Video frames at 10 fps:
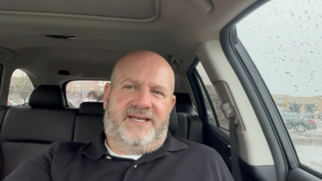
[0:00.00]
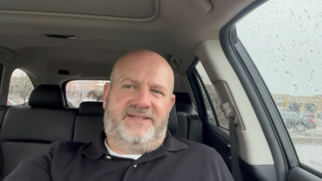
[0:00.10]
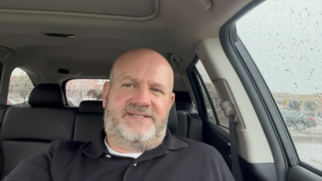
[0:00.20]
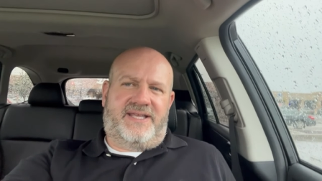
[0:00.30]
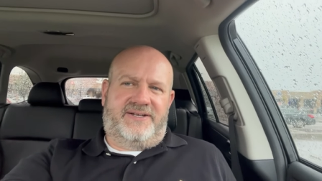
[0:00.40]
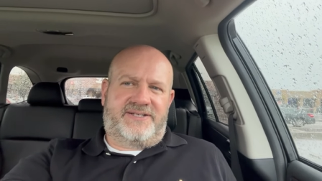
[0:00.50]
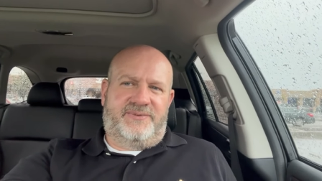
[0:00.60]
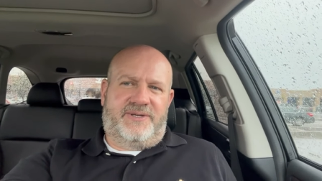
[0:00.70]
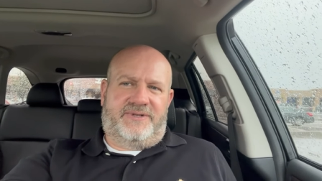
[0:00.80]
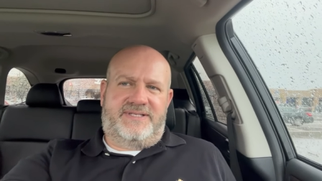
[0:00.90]
and the seller's
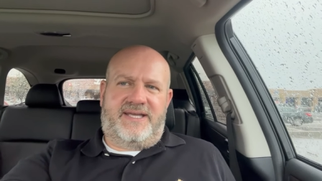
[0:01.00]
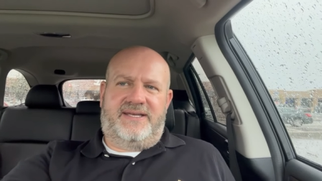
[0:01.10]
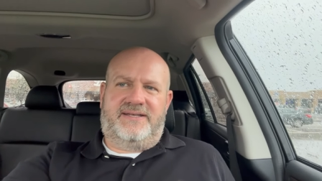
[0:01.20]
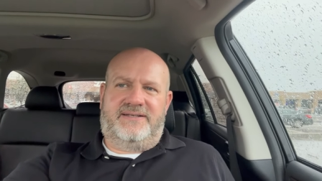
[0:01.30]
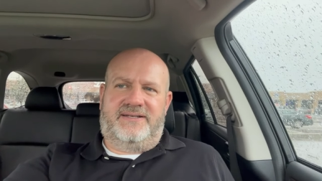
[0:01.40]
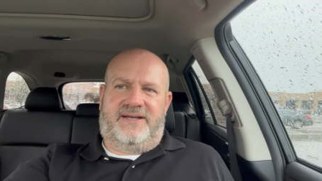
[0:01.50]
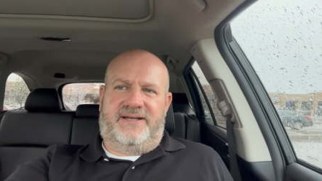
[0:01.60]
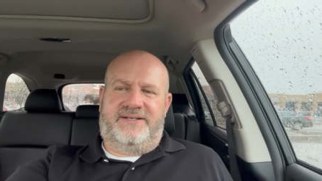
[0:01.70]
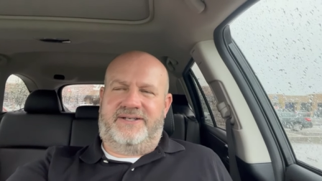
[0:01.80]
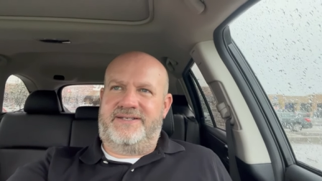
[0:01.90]
going to be able to take it uh,
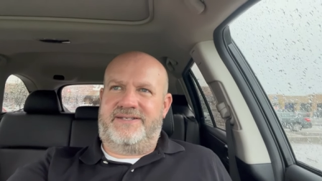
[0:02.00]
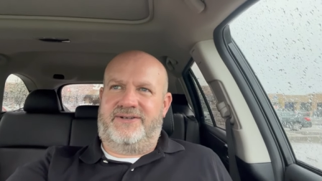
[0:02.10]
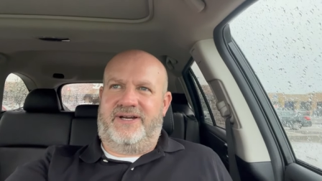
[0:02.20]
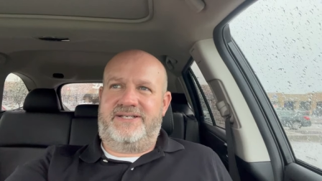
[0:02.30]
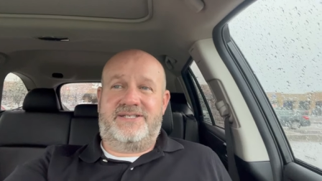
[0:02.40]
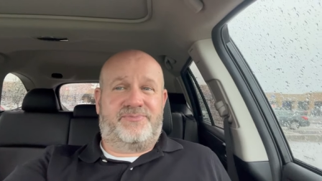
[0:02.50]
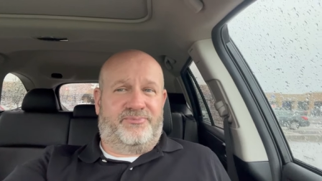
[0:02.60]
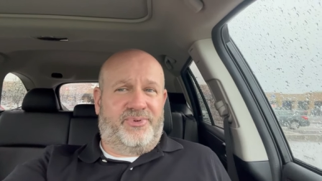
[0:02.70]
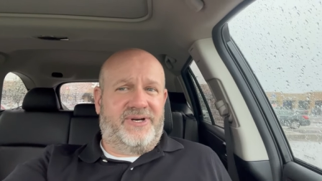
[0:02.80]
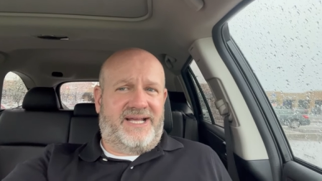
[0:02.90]
under consideration is
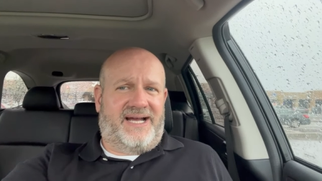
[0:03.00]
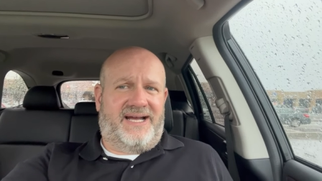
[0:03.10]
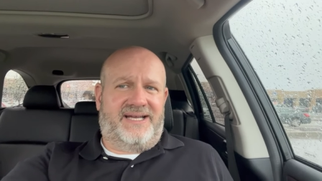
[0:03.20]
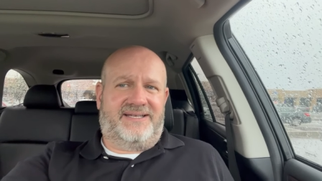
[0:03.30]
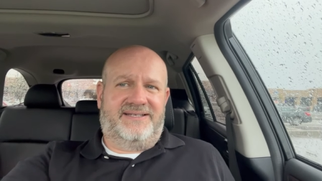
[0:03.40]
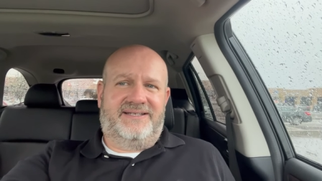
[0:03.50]
pretty high